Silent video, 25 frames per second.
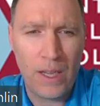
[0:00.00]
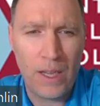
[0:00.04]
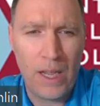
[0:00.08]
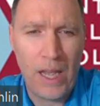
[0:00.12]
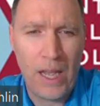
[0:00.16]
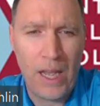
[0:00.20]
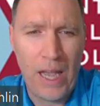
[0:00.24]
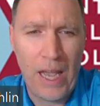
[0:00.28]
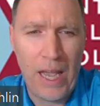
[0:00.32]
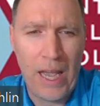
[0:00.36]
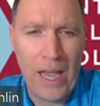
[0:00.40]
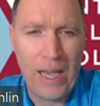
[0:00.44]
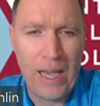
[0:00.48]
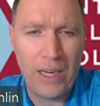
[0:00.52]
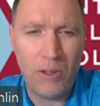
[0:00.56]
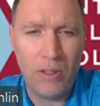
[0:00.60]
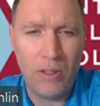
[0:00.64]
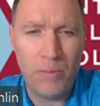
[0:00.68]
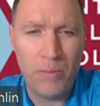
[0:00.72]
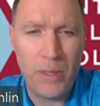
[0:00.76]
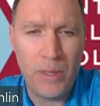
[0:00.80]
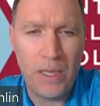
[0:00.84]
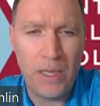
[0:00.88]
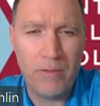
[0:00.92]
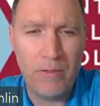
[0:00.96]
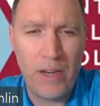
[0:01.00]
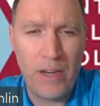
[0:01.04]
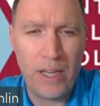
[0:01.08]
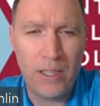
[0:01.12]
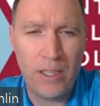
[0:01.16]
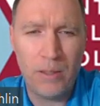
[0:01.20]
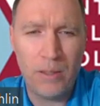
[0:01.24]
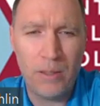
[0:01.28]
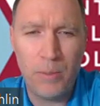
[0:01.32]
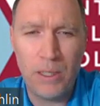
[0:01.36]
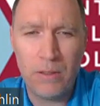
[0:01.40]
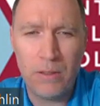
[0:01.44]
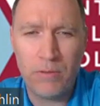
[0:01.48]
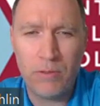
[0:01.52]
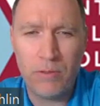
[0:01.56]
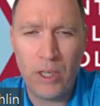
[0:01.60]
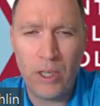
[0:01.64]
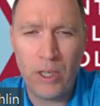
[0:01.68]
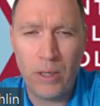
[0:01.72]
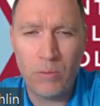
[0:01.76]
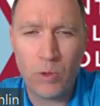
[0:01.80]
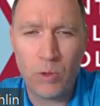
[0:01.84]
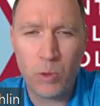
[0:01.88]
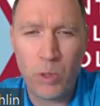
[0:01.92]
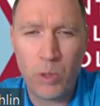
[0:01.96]
and it will be available
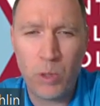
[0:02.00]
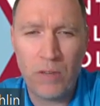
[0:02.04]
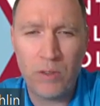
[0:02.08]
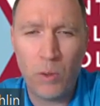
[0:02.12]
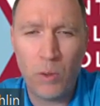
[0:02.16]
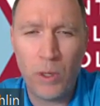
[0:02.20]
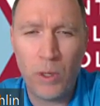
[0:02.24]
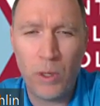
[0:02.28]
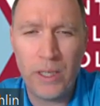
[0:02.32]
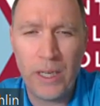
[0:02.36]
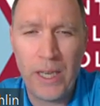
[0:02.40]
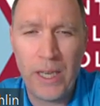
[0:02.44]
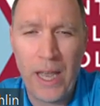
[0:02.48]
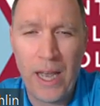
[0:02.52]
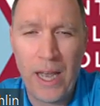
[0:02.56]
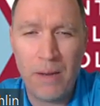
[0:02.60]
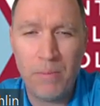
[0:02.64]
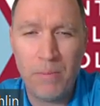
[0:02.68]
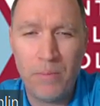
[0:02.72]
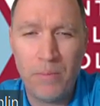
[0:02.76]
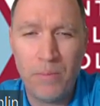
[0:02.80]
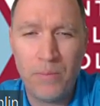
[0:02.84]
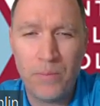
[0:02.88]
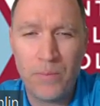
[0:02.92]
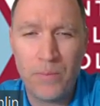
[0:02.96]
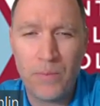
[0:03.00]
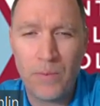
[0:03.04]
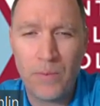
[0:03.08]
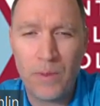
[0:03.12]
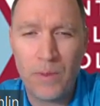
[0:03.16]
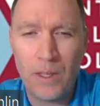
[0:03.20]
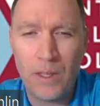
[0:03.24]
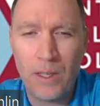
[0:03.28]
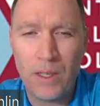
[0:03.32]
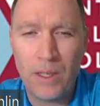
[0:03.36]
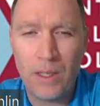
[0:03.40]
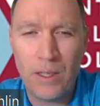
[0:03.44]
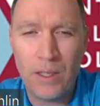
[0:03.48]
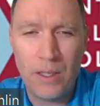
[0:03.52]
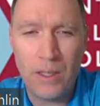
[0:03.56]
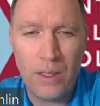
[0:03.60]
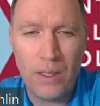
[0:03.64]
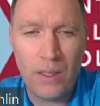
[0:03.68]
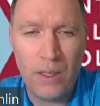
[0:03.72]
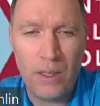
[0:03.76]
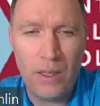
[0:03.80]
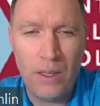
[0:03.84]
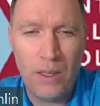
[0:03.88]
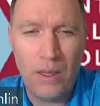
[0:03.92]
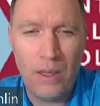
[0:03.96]
from 12:01 a.m.
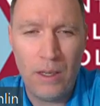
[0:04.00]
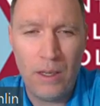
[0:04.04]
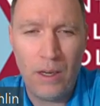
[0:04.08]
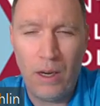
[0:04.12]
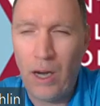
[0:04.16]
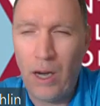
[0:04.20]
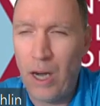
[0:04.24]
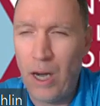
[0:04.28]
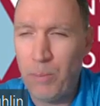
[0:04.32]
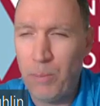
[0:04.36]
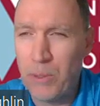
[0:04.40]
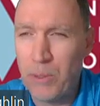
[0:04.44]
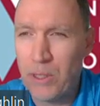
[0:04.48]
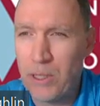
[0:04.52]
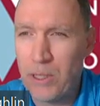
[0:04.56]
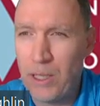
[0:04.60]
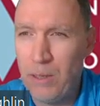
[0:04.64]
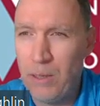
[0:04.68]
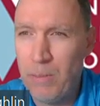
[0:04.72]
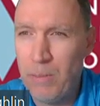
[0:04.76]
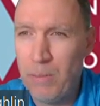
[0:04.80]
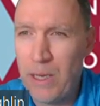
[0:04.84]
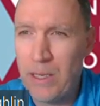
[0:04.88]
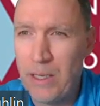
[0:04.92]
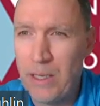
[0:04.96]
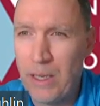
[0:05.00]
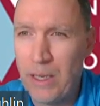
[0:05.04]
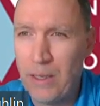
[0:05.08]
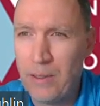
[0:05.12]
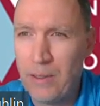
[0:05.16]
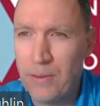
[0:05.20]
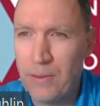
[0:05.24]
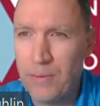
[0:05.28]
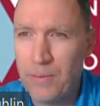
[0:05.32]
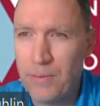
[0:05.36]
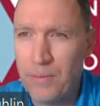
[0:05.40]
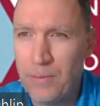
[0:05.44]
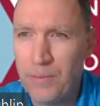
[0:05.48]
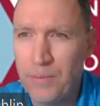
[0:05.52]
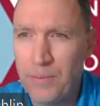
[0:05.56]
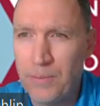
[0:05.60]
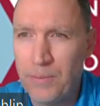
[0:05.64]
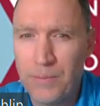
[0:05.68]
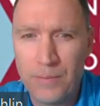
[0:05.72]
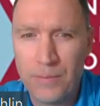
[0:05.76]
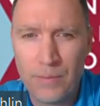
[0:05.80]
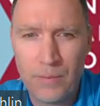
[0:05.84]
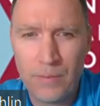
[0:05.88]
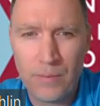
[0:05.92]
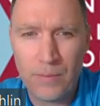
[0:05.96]
up until midnight
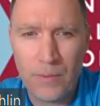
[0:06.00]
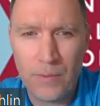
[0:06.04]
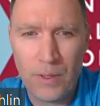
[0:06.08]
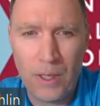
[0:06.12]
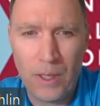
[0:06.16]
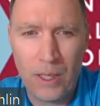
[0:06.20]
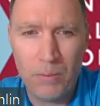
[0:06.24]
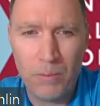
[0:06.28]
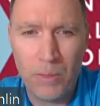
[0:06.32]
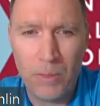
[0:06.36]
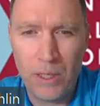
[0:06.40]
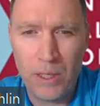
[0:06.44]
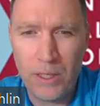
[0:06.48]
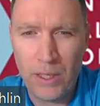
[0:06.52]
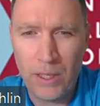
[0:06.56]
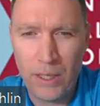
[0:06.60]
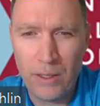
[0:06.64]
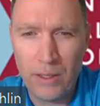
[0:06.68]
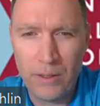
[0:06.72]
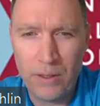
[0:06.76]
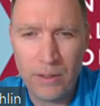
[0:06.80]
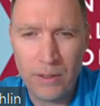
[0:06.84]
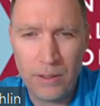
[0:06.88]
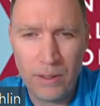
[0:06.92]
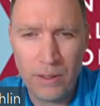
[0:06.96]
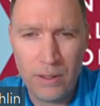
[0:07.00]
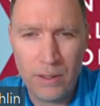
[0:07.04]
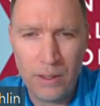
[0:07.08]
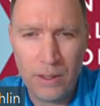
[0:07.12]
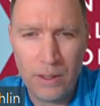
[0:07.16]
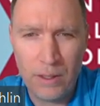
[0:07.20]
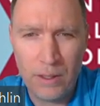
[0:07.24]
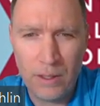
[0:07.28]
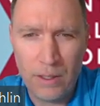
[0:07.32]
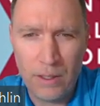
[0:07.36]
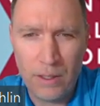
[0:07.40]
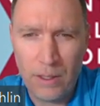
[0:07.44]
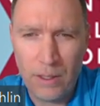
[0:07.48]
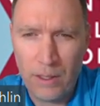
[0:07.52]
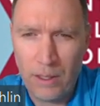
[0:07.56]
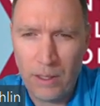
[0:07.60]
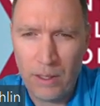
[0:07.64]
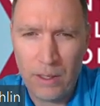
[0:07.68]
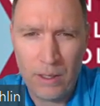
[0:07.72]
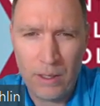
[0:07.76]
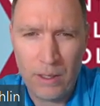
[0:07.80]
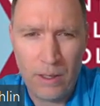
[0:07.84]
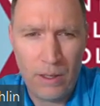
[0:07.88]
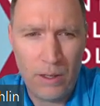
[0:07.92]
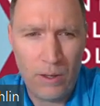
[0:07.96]
on Monday.
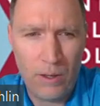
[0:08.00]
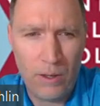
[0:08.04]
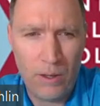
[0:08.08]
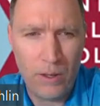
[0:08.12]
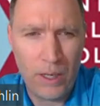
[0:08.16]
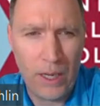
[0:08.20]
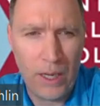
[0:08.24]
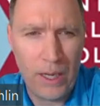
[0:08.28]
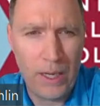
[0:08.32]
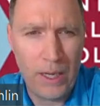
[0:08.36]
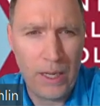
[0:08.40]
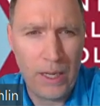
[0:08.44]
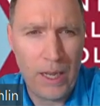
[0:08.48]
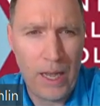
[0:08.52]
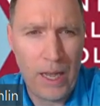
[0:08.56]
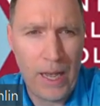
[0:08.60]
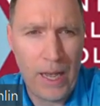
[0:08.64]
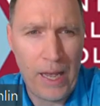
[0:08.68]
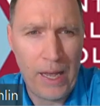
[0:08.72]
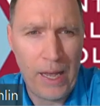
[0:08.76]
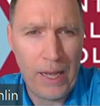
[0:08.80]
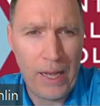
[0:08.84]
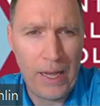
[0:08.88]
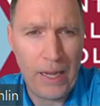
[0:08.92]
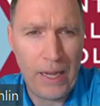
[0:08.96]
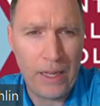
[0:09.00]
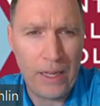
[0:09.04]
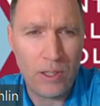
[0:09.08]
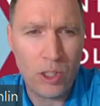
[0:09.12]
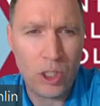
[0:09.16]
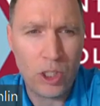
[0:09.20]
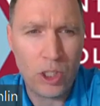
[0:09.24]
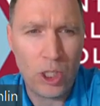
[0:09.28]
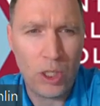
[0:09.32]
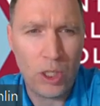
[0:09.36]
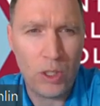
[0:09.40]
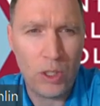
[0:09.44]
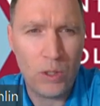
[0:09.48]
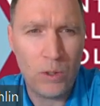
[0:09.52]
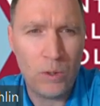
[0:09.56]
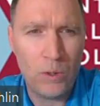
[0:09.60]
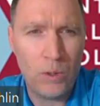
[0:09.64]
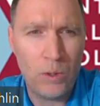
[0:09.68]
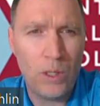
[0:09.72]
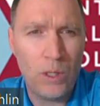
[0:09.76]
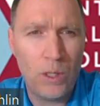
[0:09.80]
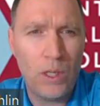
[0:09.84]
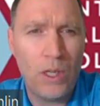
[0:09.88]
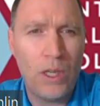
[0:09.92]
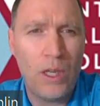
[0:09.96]
Okay, so
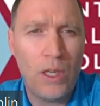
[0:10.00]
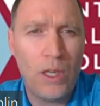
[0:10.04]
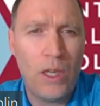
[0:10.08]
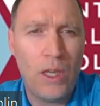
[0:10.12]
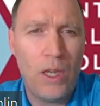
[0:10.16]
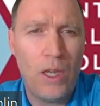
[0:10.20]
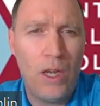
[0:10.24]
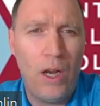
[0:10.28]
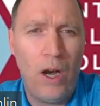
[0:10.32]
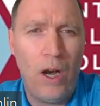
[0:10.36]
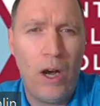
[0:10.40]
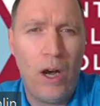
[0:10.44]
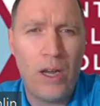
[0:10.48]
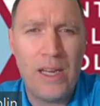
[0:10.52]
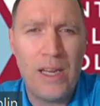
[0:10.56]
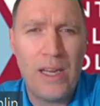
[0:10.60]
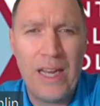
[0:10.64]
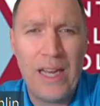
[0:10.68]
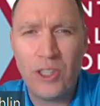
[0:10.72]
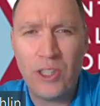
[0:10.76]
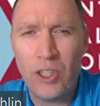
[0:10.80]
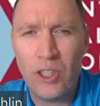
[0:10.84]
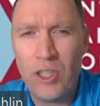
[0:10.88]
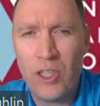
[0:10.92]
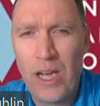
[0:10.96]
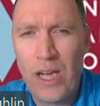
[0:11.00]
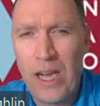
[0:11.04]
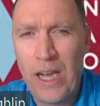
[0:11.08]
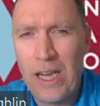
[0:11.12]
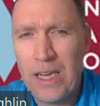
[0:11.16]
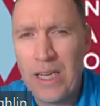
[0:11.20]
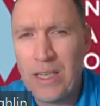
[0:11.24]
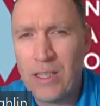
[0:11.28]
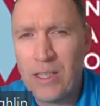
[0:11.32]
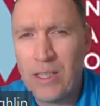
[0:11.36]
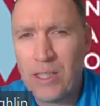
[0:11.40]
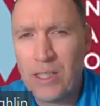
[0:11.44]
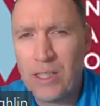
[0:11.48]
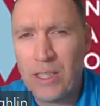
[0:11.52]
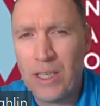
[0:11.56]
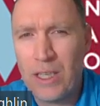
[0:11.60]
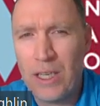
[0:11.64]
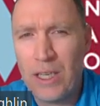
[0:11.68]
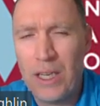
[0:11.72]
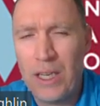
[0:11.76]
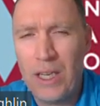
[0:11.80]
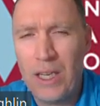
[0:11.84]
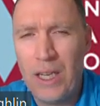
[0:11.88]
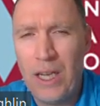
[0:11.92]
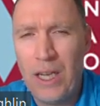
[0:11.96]
on lecture days
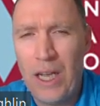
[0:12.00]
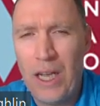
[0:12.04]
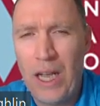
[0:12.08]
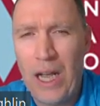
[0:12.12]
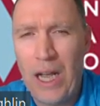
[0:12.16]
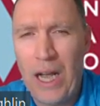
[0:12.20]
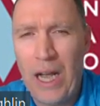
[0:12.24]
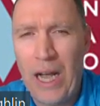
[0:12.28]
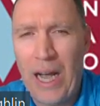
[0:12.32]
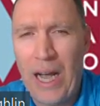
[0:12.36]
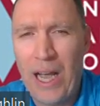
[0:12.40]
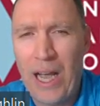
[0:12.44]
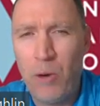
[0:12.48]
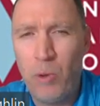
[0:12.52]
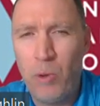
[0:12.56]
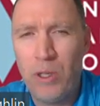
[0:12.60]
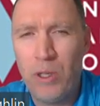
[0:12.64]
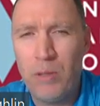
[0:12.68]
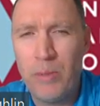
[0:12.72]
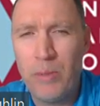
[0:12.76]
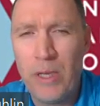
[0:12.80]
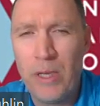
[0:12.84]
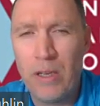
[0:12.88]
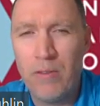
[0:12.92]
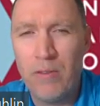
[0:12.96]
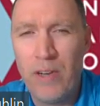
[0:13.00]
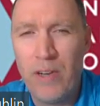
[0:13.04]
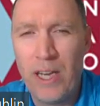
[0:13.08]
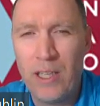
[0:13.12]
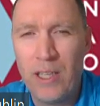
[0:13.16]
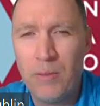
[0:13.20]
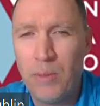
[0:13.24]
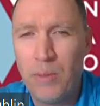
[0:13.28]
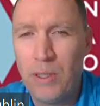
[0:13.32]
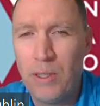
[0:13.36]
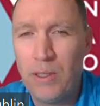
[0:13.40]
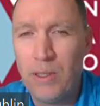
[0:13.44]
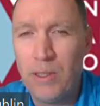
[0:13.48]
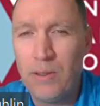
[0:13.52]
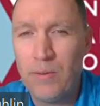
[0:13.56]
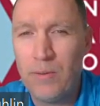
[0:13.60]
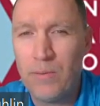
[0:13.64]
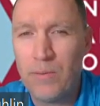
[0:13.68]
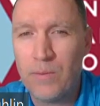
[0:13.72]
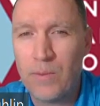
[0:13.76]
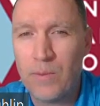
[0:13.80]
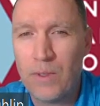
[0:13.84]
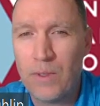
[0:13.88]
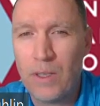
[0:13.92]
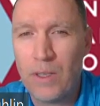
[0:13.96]
I will be available
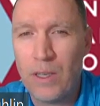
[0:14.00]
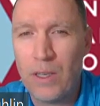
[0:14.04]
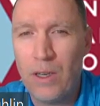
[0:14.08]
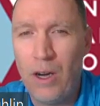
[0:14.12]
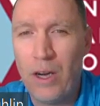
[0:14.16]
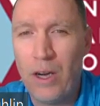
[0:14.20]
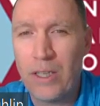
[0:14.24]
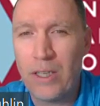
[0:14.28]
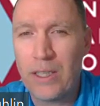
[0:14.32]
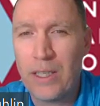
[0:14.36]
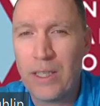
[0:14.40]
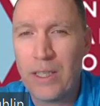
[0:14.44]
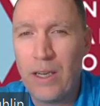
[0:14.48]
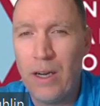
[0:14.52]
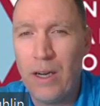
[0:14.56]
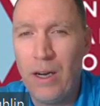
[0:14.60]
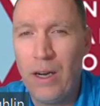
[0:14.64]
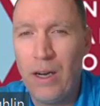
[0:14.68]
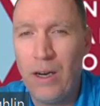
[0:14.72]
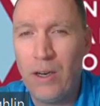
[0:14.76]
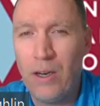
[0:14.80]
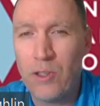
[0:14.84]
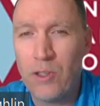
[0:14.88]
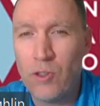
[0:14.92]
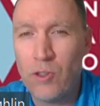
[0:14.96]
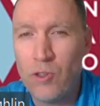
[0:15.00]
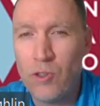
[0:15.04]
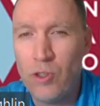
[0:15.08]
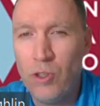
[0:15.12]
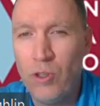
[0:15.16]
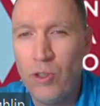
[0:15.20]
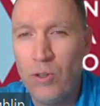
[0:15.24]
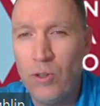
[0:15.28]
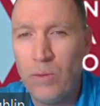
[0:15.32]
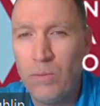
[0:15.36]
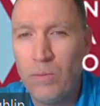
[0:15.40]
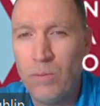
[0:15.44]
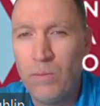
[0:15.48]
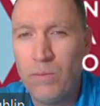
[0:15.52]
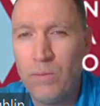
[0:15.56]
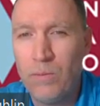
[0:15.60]
on Zoom.